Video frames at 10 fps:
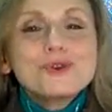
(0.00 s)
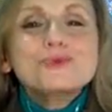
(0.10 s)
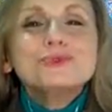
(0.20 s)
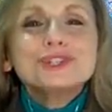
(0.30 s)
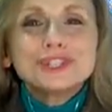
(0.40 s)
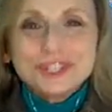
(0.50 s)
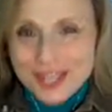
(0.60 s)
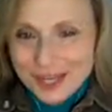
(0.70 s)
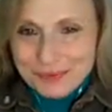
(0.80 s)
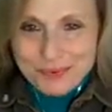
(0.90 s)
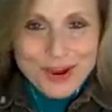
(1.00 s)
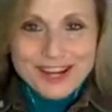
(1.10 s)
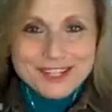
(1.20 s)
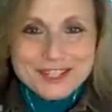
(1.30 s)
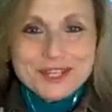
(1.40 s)
Who said
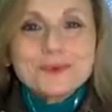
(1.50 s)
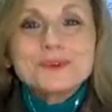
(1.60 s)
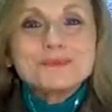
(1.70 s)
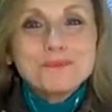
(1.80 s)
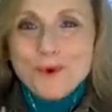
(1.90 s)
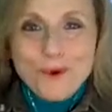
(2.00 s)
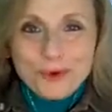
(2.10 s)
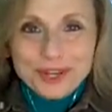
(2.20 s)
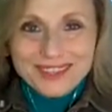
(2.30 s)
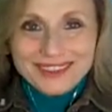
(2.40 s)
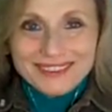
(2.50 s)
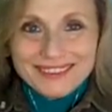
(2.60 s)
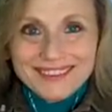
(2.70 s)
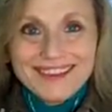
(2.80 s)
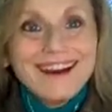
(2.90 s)
practicing was boring?
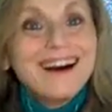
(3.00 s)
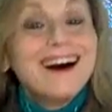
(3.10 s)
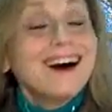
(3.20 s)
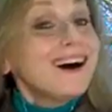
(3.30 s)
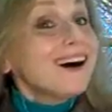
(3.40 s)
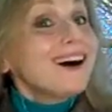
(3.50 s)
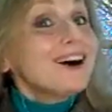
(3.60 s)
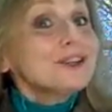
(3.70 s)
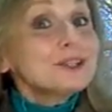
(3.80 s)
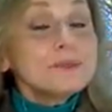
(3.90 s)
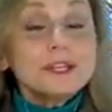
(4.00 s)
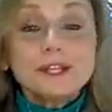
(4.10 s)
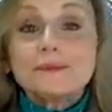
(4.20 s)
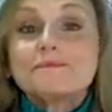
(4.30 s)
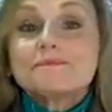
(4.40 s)

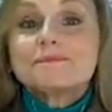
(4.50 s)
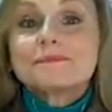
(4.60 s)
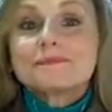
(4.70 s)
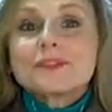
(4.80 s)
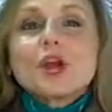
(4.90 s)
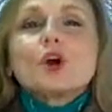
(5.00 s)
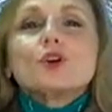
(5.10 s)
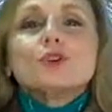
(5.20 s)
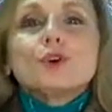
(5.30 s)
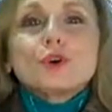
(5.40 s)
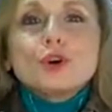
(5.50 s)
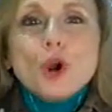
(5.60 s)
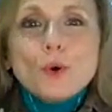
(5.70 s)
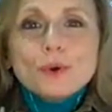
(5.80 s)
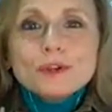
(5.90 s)
Ultimately, you're
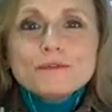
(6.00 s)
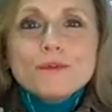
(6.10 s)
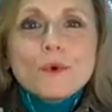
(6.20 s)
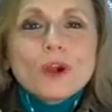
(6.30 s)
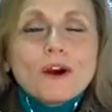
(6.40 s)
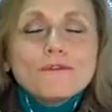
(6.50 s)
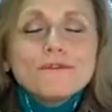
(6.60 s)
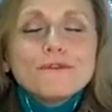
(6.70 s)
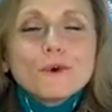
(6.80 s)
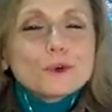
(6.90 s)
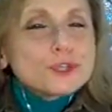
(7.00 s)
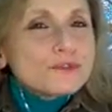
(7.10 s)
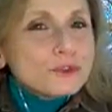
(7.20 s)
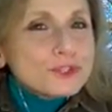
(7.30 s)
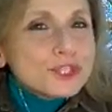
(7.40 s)
going for a
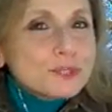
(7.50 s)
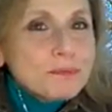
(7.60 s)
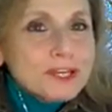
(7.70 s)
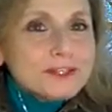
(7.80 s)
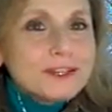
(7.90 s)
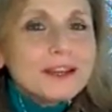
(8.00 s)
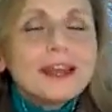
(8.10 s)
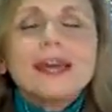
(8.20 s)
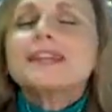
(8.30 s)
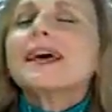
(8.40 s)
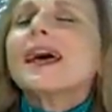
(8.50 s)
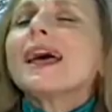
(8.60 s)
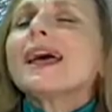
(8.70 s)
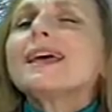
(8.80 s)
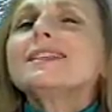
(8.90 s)
forceful spit, an
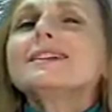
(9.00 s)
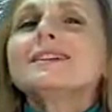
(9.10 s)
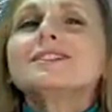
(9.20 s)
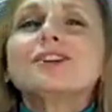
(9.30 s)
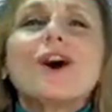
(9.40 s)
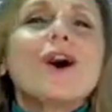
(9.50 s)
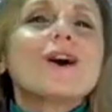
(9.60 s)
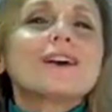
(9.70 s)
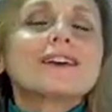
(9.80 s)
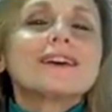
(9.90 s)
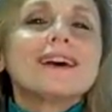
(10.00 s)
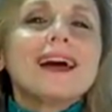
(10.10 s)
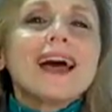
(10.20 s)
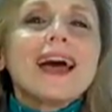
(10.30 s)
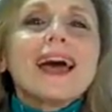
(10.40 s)
elegant arc,
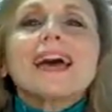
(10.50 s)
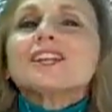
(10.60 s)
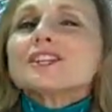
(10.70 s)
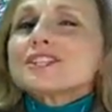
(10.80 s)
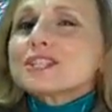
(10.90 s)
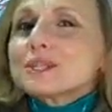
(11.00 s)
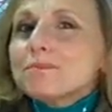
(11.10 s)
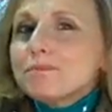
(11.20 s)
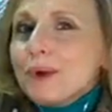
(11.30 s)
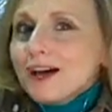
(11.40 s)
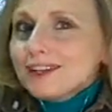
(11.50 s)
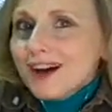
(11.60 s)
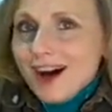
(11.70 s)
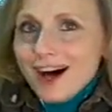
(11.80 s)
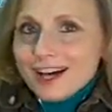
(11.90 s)
and a
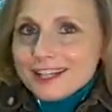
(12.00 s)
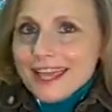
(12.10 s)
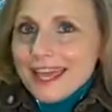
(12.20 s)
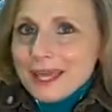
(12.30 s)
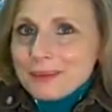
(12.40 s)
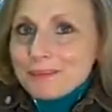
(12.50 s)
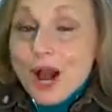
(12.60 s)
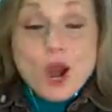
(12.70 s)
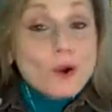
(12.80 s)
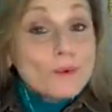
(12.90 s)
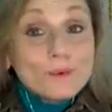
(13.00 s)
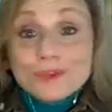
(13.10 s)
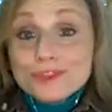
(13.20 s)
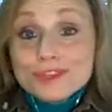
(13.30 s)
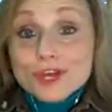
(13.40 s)
spot-on aim
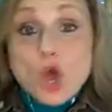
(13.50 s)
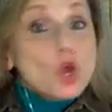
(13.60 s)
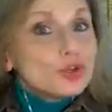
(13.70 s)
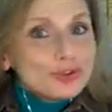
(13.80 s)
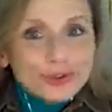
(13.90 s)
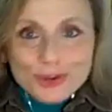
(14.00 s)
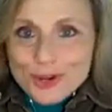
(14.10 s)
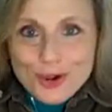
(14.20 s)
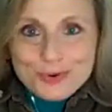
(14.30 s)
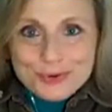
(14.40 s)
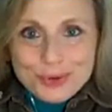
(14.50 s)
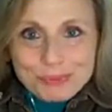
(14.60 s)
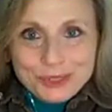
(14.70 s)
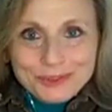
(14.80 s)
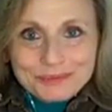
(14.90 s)
with no
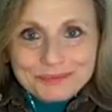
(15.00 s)
dribble.